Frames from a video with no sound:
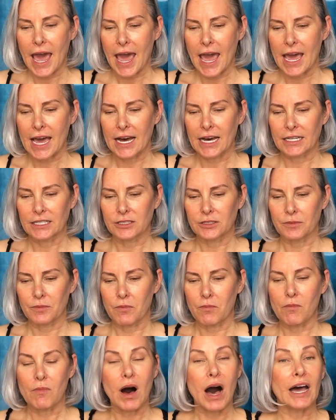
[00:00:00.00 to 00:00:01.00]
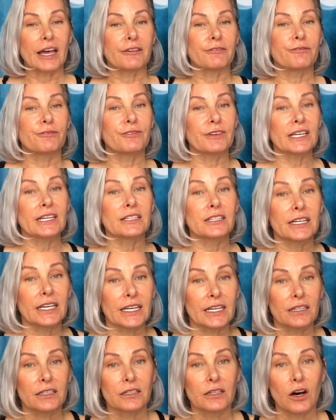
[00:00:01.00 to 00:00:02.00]
And my
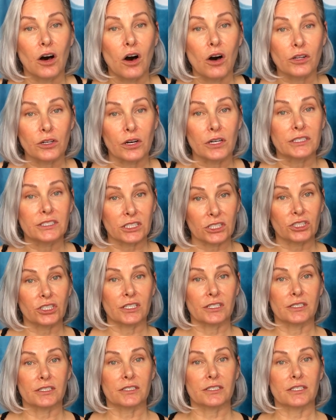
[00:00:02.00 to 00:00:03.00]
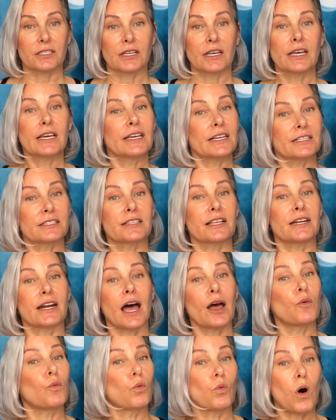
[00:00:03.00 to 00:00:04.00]
feeling on auditions is that
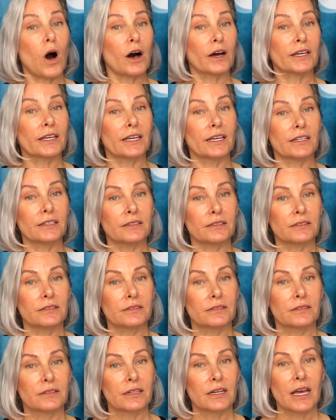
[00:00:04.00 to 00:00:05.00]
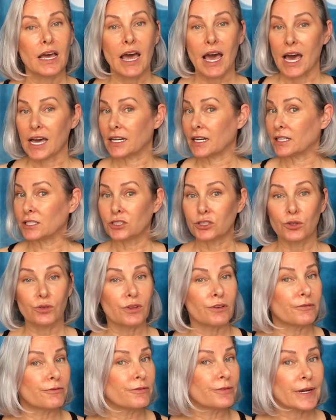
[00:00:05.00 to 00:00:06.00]
I walk in and I do
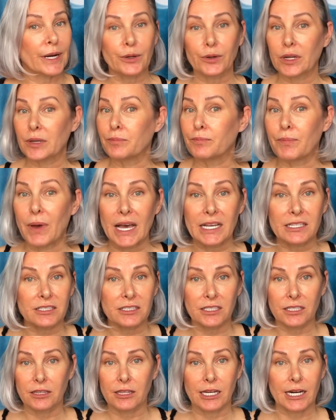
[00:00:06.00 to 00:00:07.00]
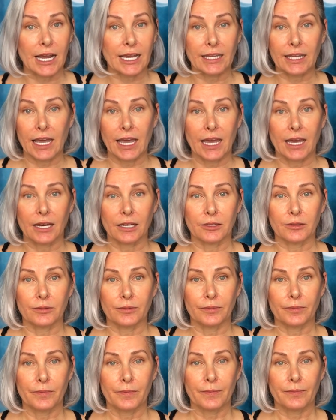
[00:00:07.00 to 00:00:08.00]
the very best that I can.
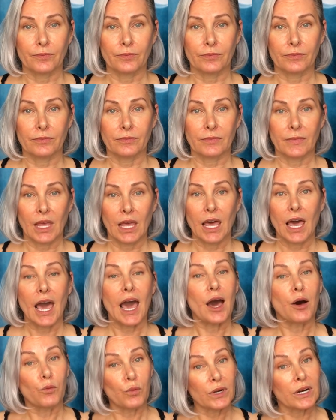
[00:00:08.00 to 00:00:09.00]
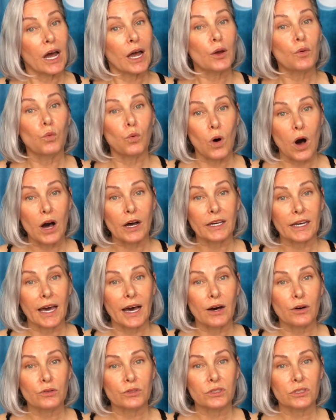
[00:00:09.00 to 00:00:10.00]
And when I walk
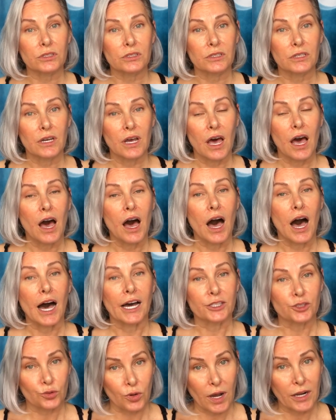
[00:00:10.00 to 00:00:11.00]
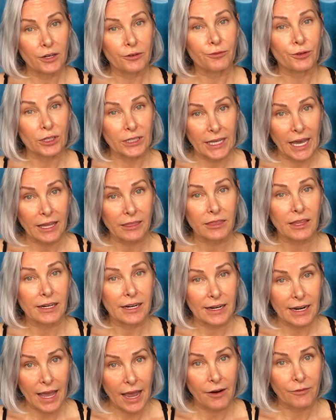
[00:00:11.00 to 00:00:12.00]
out, I try to forget
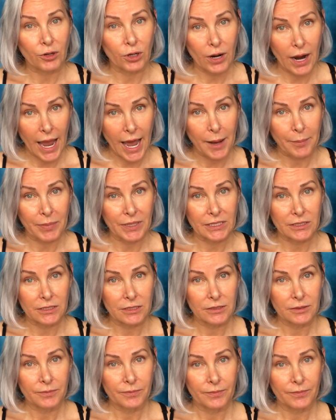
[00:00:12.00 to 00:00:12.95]
that it ever happened.